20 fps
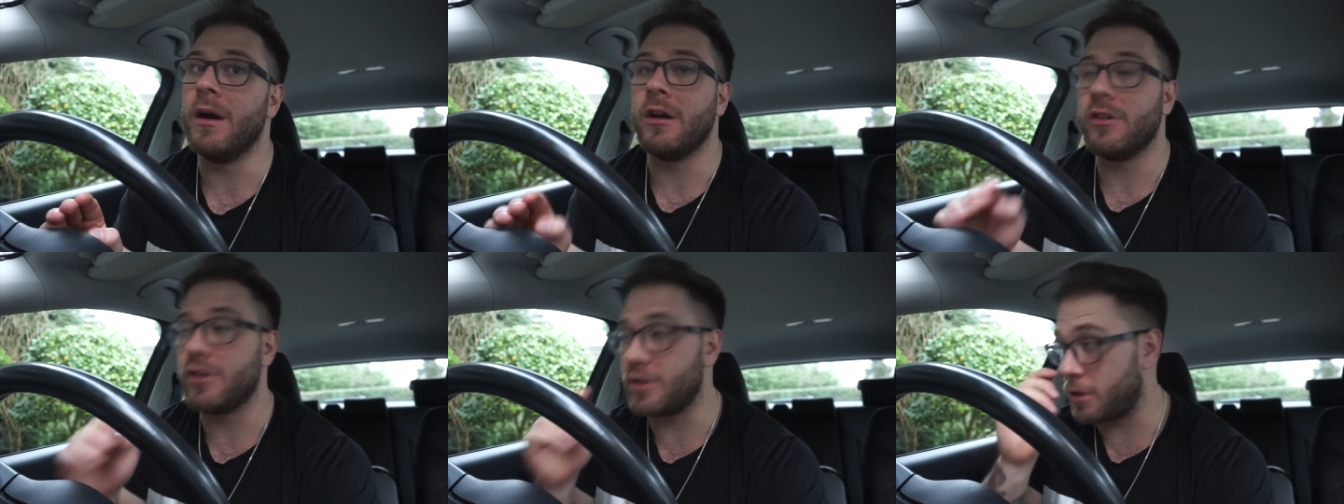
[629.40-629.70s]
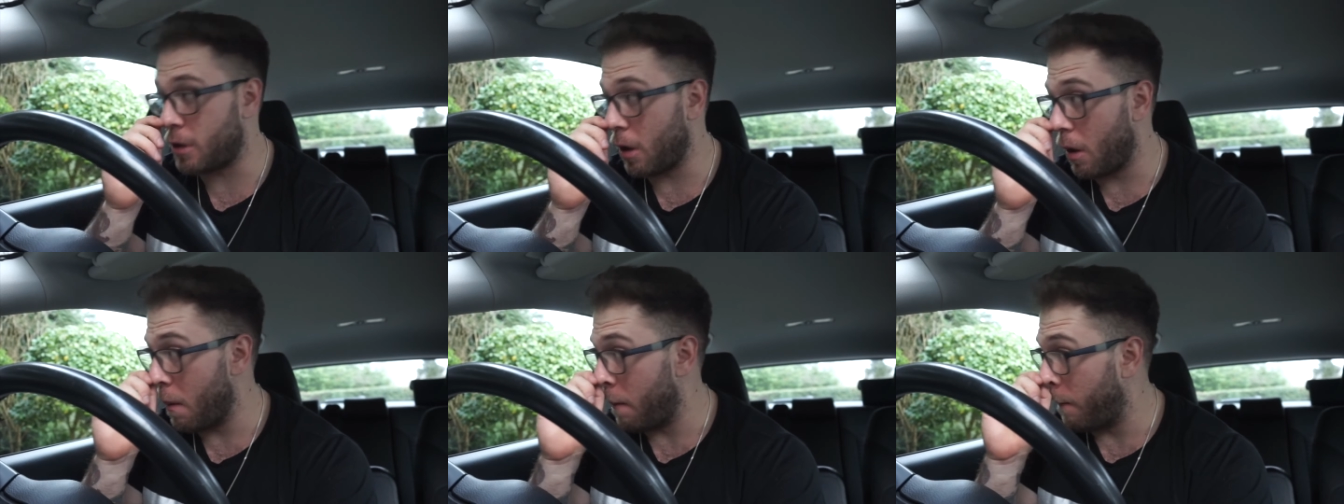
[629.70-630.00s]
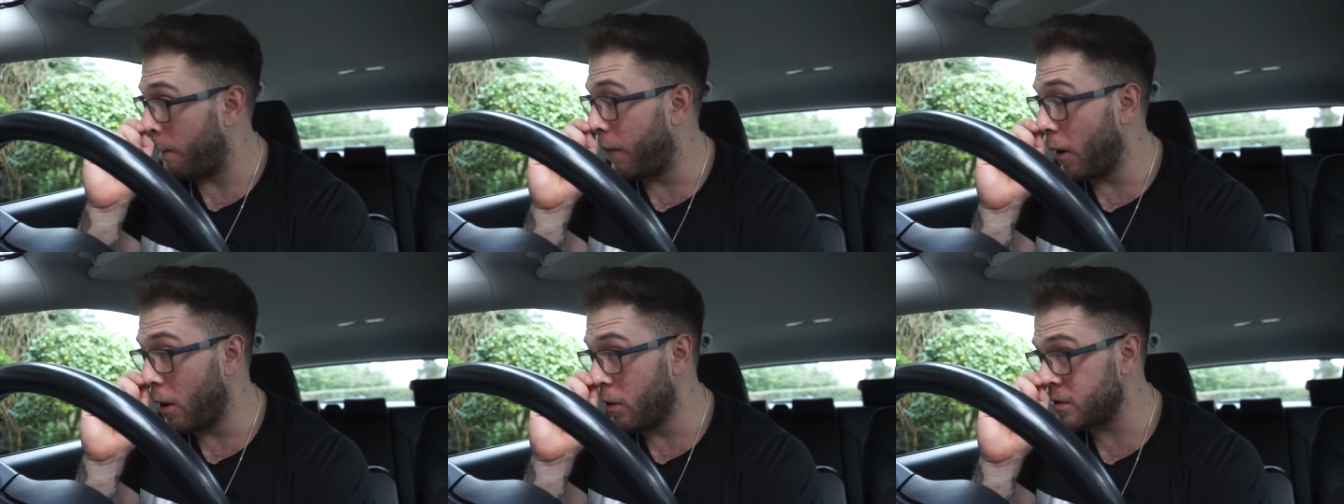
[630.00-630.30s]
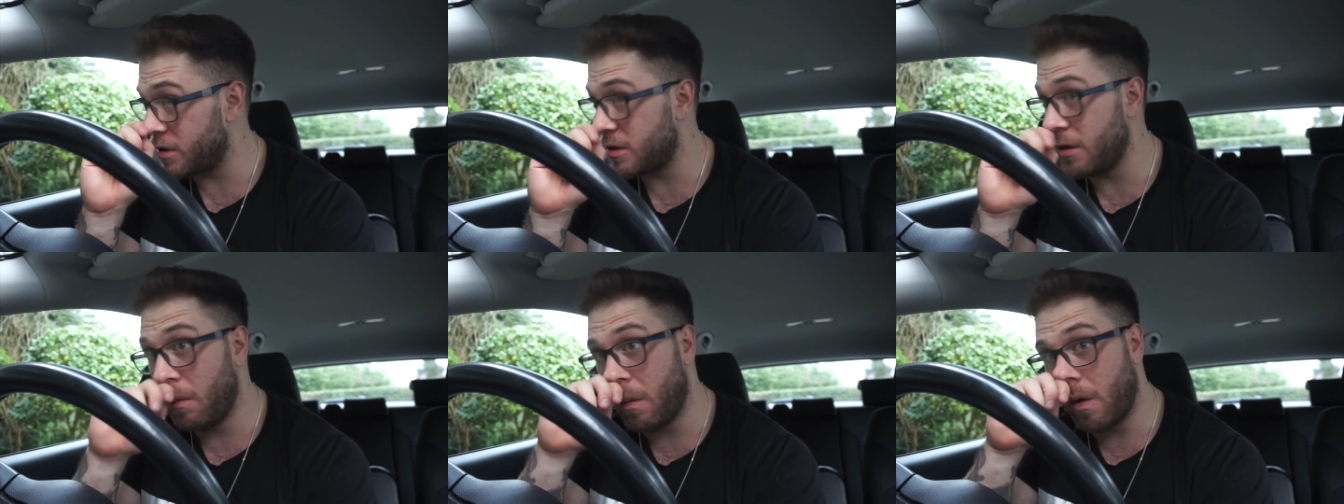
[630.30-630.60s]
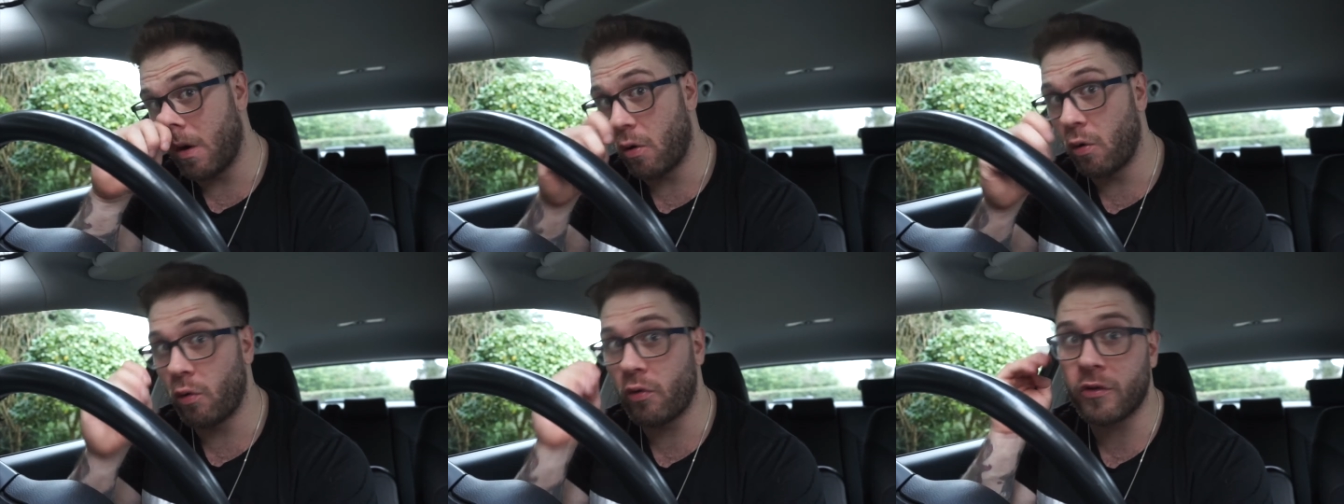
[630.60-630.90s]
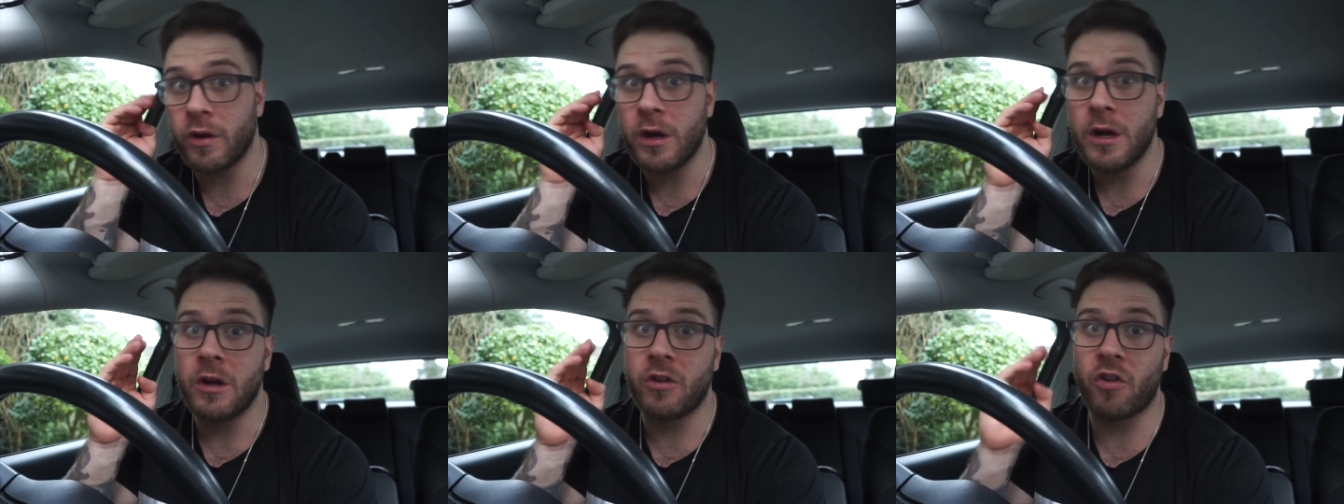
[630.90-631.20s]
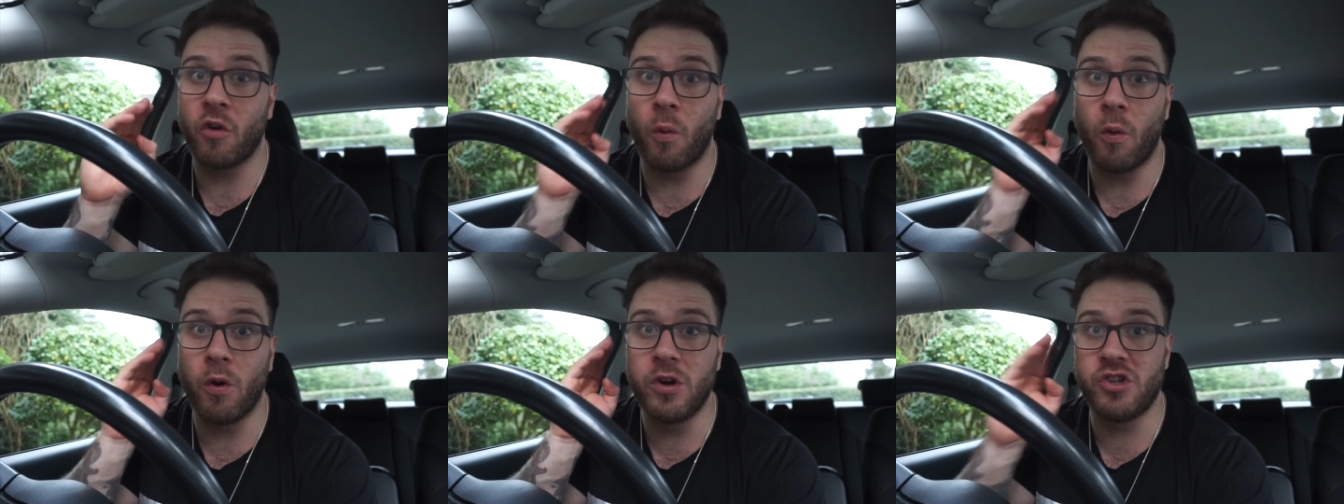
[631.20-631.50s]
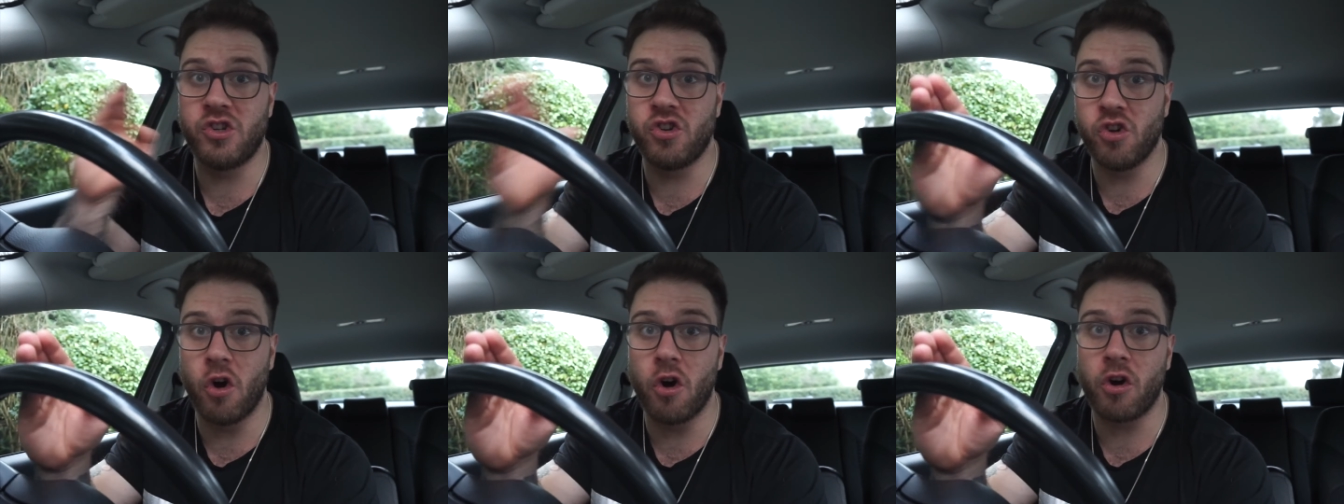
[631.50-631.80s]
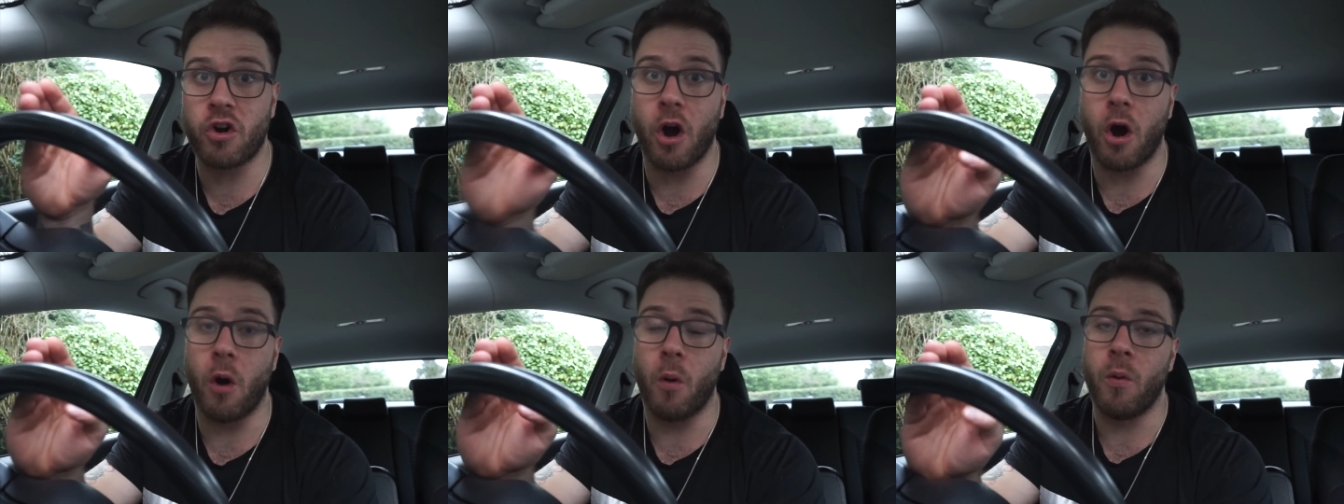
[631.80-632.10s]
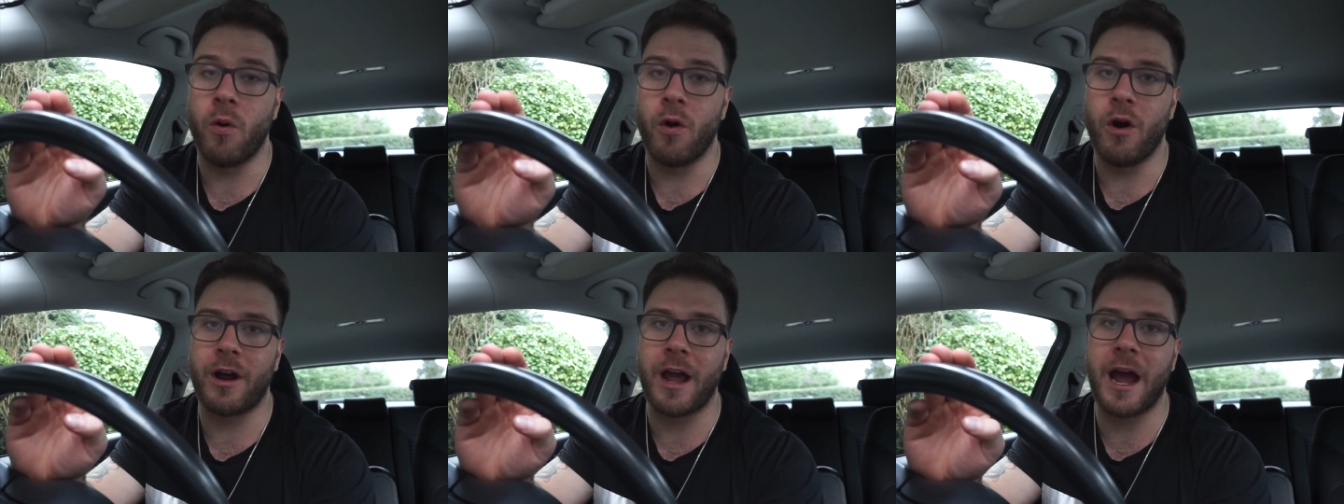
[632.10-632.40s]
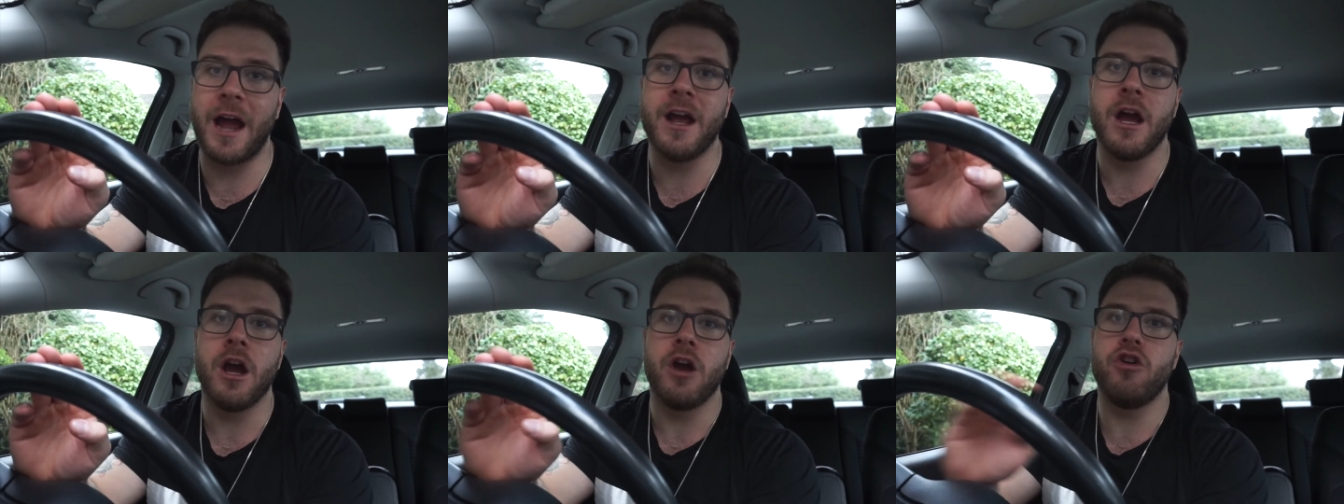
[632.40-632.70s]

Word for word: Just go balls to walls towards your goal, okay?